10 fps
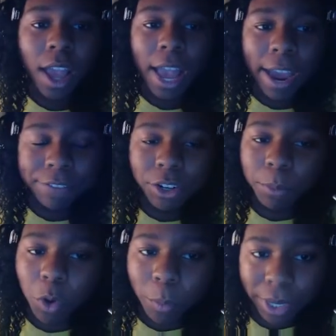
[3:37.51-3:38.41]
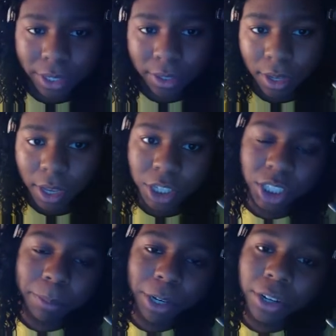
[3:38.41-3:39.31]
After a moment, she
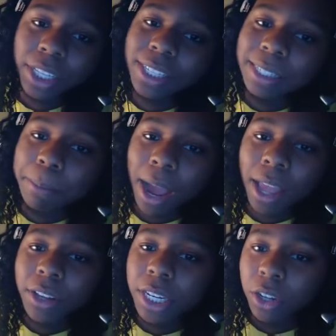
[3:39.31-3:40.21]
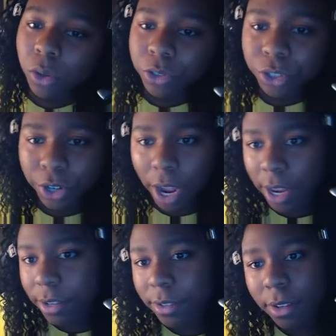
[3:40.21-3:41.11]
bitterly smiled and closed her
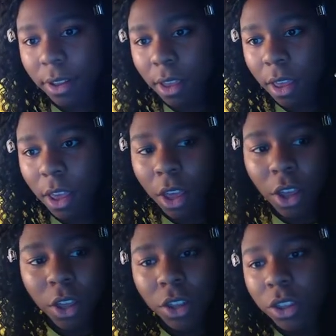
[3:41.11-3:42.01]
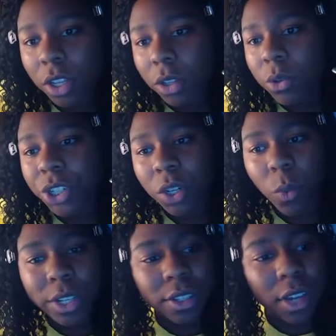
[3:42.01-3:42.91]
eyes. The illusion
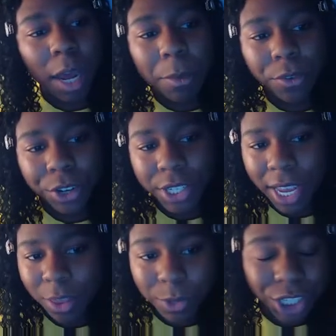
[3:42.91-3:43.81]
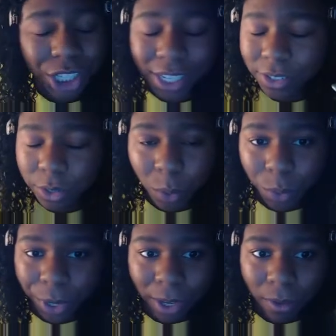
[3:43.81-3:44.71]
one saw before death was just so
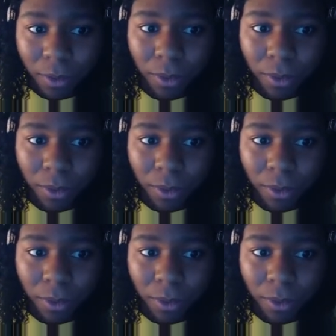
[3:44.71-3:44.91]
real.